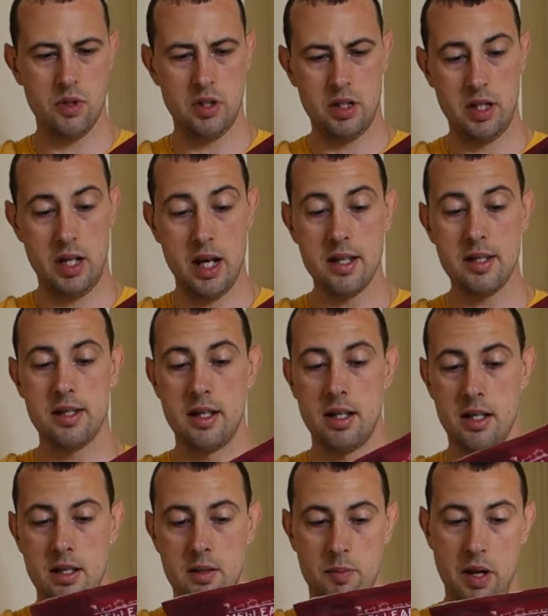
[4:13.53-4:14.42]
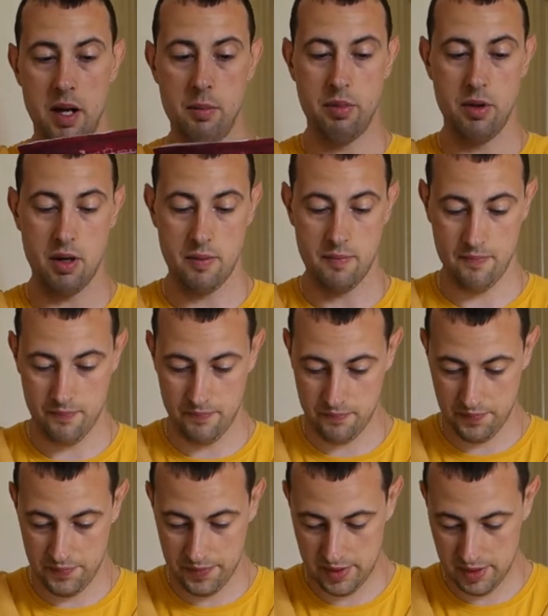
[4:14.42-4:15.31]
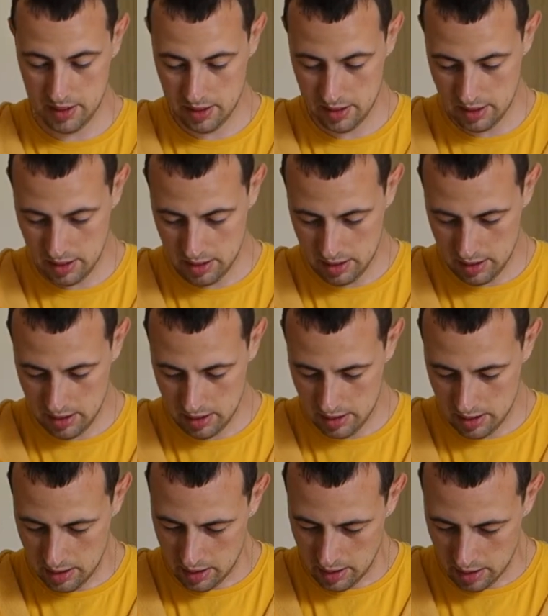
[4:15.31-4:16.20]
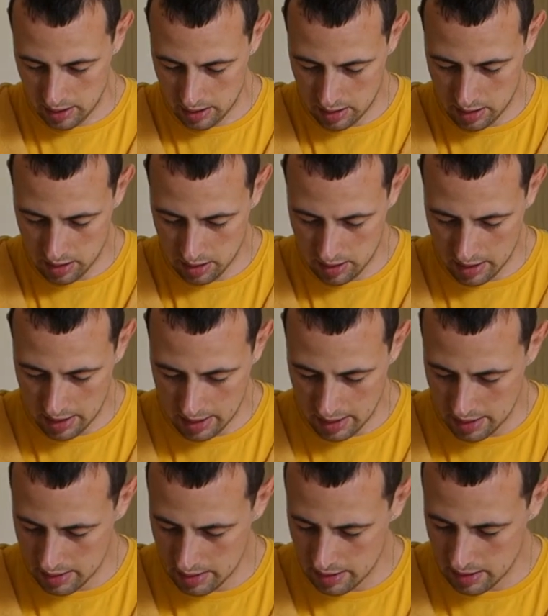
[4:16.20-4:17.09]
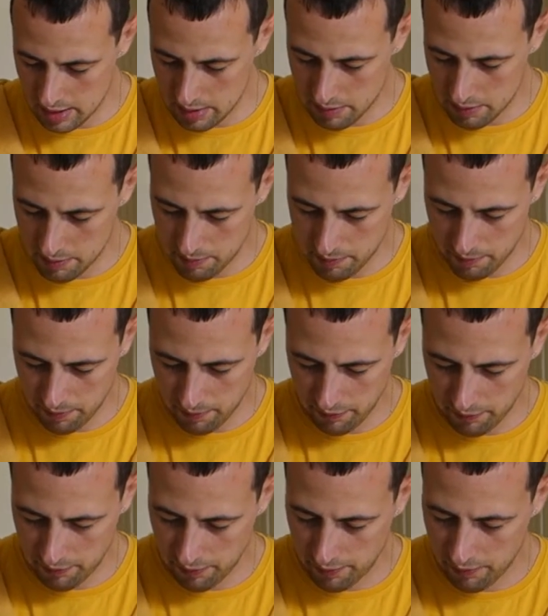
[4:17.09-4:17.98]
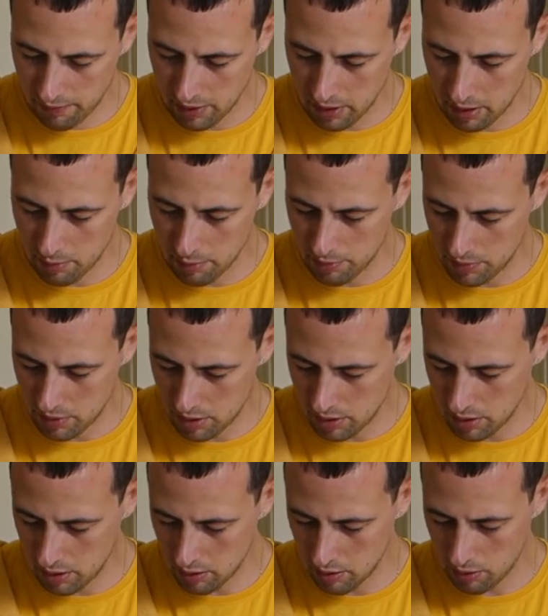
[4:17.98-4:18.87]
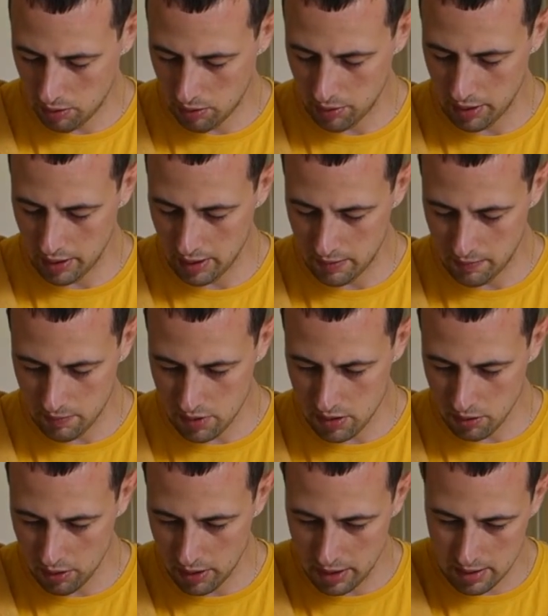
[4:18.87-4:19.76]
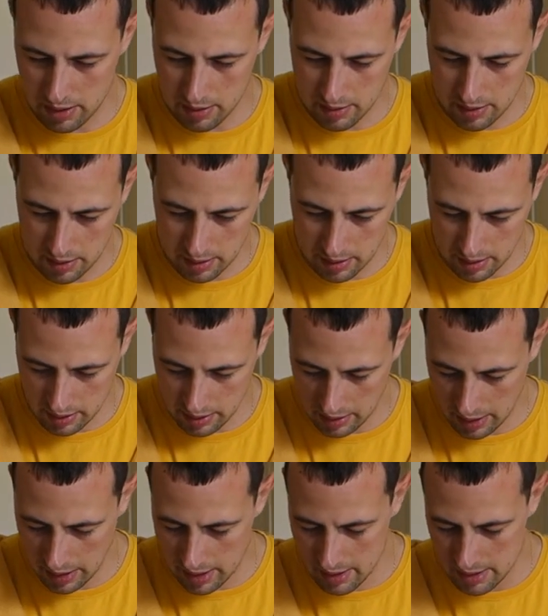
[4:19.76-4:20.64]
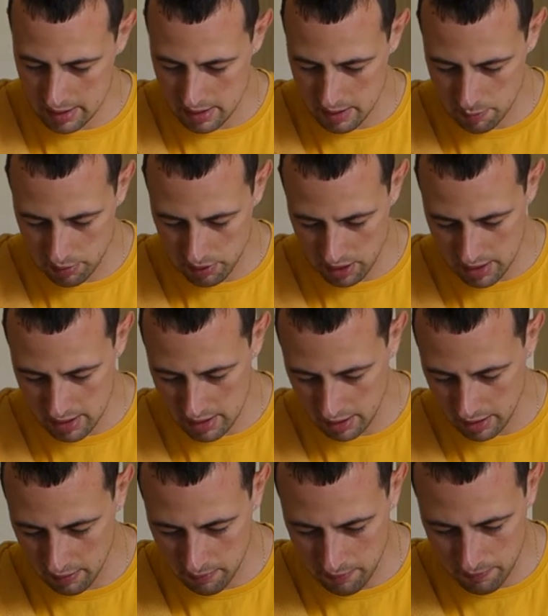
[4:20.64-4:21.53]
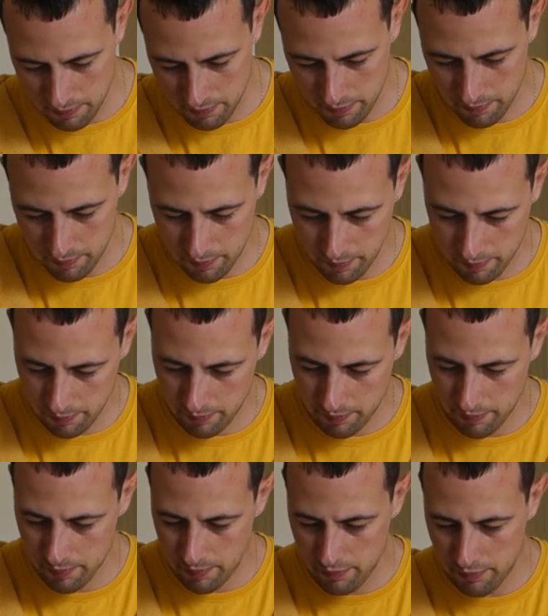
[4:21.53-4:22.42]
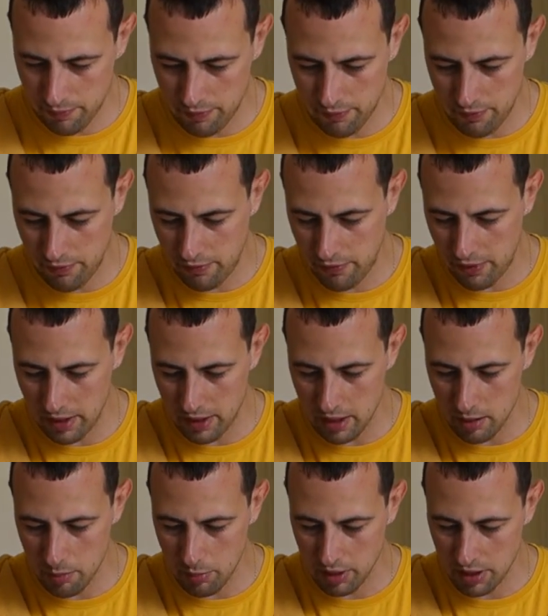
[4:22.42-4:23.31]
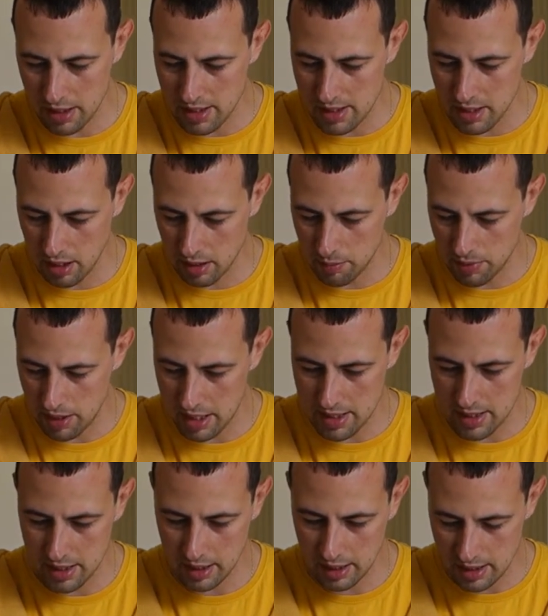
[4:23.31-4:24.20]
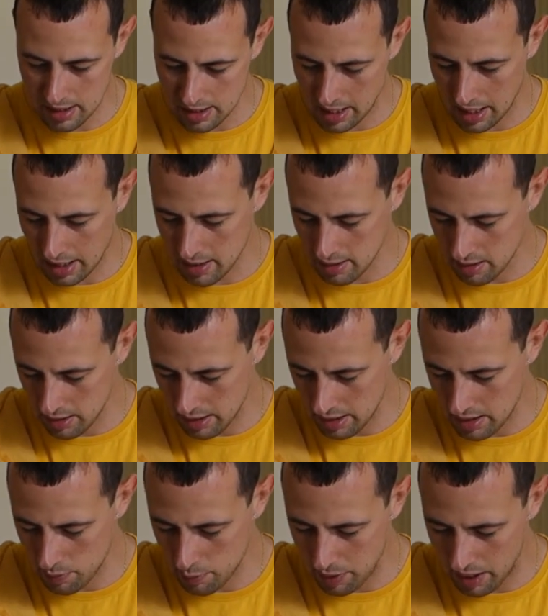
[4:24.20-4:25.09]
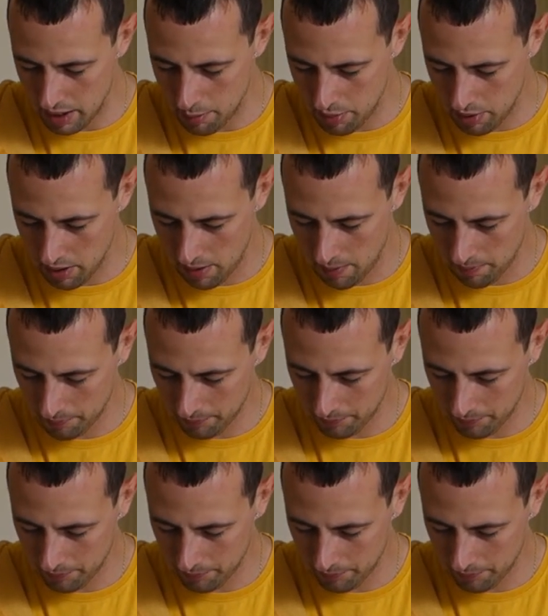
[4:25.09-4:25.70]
Yes, it is paper. It just has this film on it, so it has this plasticky feel, but it's not plastic, it's paper.